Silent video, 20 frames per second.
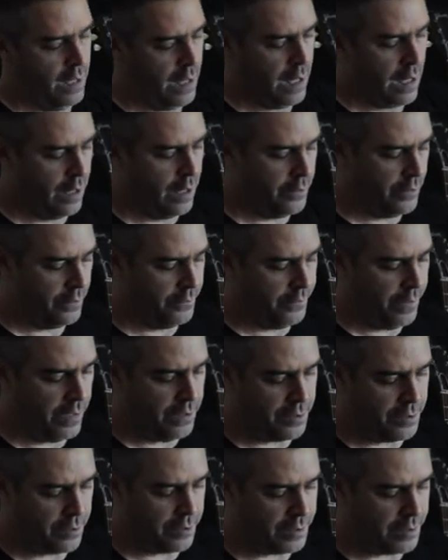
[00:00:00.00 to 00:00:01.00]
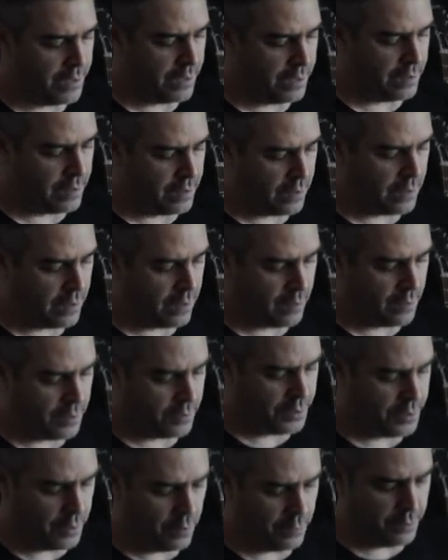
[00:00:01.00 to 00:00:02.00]
Other features that
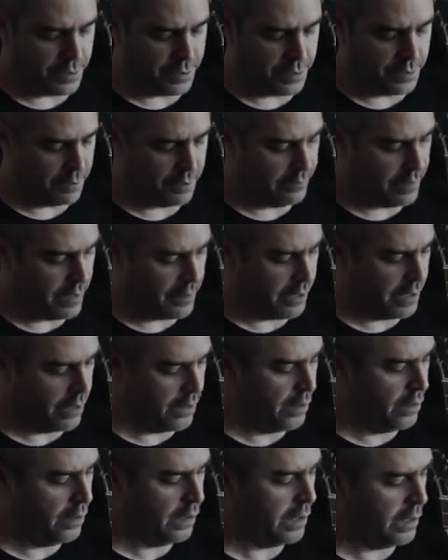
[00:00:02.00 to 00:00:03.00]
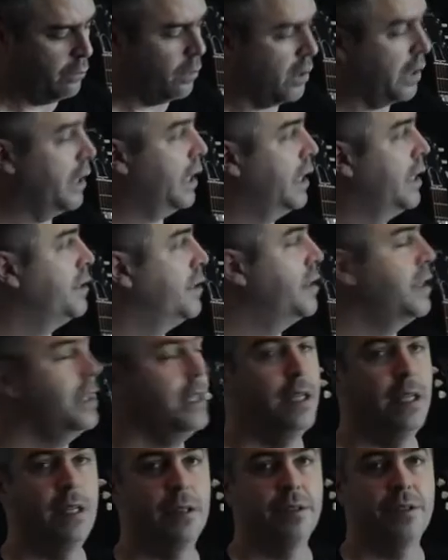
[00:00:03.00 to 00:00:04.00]
show this as a very early one is
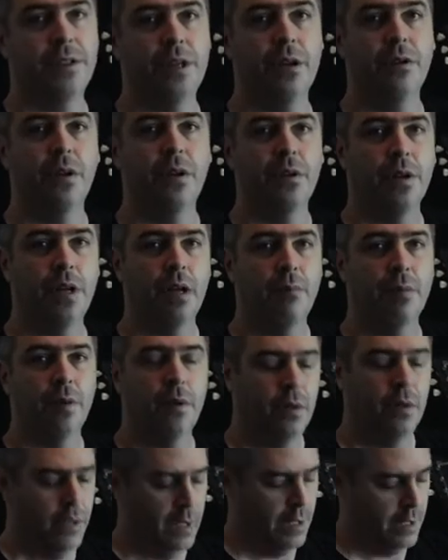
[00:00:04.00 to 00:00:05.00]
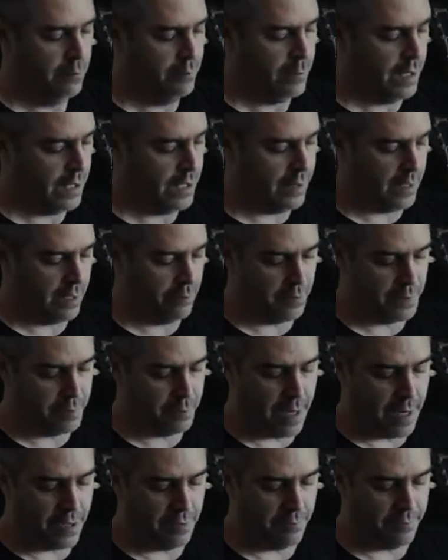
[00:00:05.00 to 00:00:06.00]
the serial number, meaning that it was
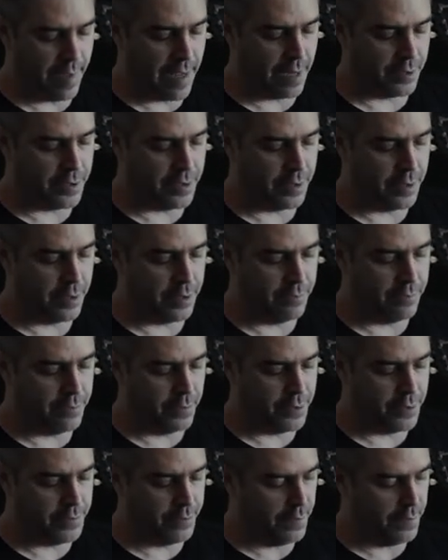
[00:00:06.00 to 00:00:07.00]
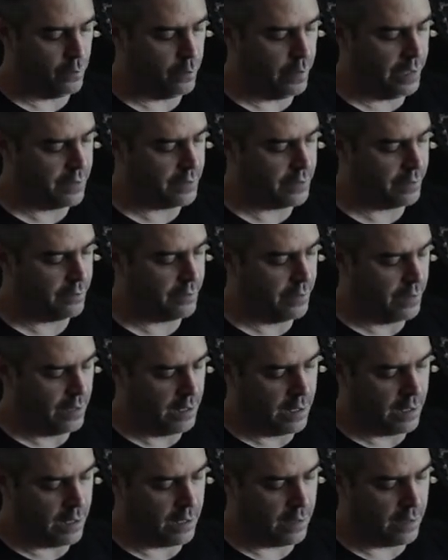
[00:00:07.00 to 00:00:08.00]
manufactured in the first few weeks
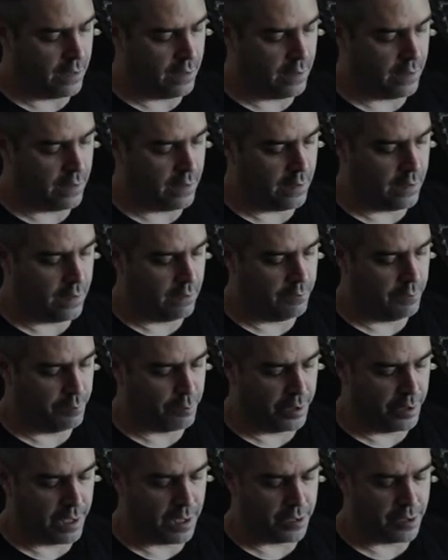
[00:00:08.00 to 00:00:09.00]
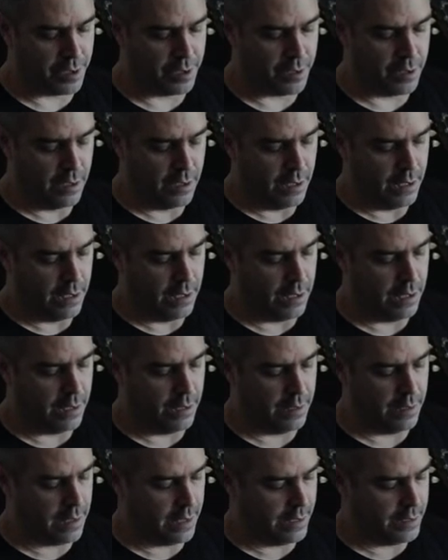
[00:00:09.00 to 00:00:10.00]
of production
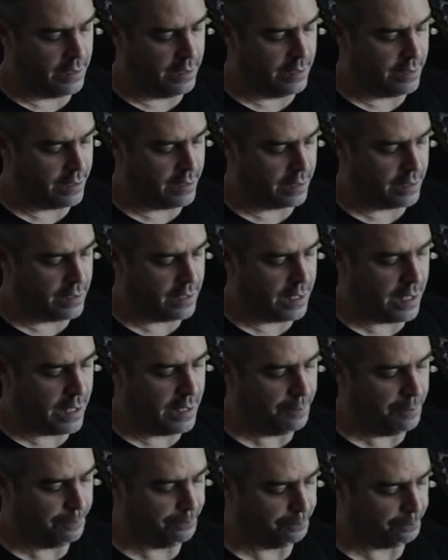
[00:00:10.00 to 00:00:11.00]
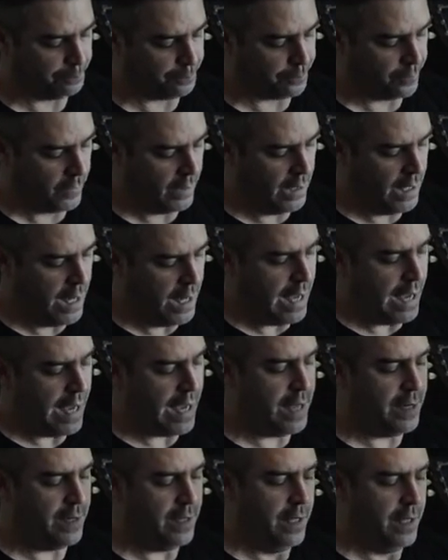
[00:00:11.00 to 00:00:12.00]
in 1968.
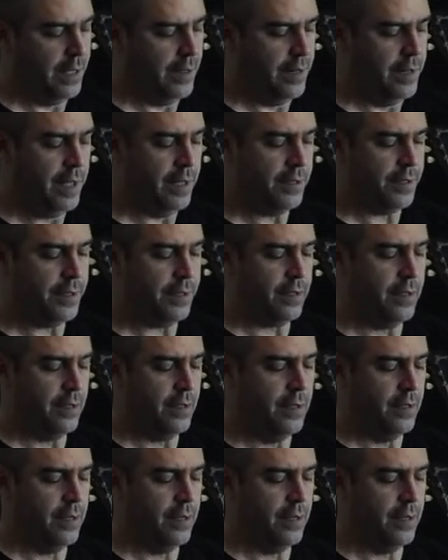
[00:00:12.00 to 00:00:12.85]
And this